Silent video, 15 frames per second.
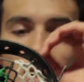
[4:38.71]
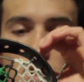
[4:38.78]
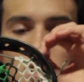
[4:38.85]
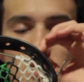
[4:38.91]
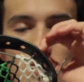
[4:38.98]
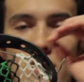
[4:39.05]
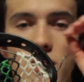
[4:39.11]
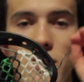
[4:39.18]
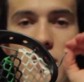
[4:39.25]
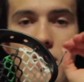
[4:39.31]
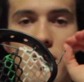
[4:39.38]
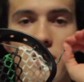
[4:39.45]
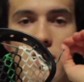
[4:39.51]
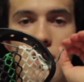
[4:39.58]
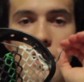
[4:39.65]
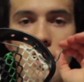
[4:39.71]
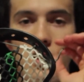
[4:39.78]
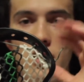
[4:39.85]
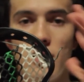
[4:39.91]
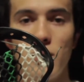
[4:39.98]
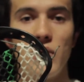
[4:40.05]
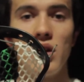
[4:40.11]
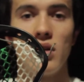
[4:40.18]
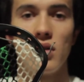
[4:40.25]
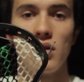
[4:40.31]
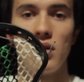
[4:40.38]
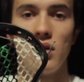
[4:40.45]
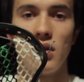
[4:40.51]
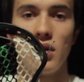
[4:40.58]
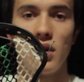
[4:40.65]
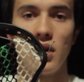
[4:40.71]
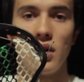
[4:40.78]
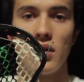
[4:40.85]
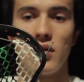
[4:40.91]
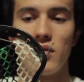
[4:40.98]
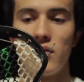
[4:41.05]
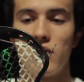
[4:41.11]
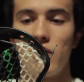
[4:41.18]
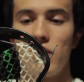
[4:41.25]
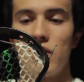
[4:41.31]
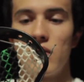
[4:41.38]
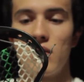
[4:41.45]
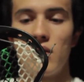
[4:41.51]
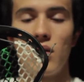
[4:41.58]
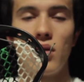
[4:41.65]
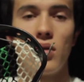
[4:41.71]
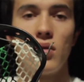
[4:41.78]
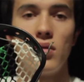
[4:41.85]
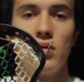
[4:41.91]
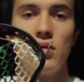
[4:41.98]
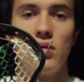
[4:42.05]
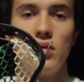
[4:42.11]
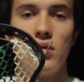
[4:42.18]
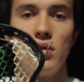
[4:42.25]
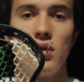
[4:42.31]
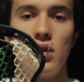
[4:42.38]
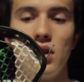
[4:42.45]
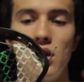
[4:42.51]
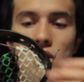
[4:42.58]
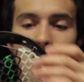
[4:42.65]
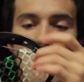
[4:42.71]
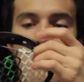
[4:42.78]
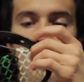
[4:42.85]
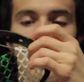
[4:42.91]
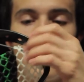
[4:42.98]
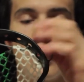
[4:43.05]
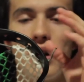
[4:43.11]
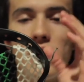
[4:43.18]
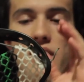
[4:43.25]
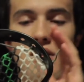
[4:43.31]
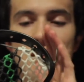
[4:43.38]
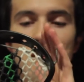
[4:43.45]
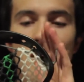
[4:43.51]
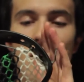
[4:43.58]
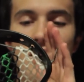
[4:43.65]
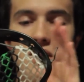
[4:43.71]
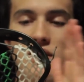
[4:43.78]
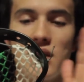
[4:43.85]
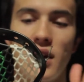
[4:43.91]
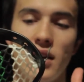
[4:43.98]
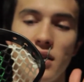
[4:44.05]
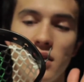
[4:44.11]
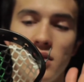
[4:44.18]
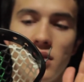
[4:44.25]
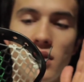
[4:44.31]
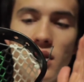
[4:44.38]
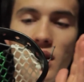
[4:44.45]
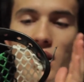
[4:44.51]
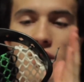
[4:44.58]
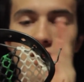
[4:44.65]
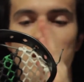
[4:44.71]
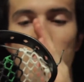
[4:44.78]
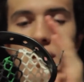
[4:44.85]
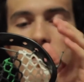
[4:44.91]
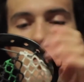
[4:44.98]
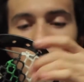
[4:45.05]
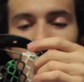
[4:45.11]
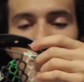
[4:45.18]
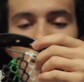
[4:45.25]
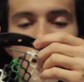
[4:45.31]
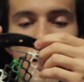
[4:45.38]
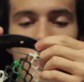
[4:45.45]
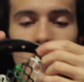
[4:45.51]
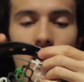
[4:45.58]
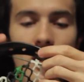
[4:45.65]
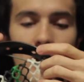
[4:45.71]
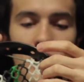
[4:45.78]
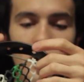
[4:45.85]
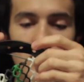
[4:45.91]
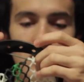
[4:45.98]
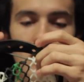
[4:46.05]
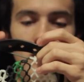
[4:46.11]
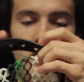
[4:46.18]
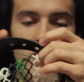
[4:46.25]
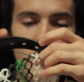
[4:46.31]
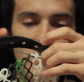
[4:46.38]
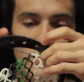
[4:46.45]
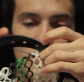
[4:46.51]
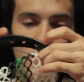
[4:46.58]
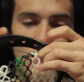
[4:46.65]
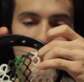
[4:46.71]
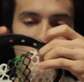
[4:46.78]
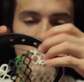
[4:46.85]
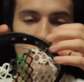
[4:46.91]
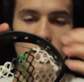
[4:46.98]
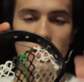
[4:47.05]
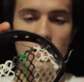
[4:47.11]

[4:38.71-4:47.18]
is going to be in the middle of the hole. So it's not slightly to the left, slightly to the right, it's all nice and even,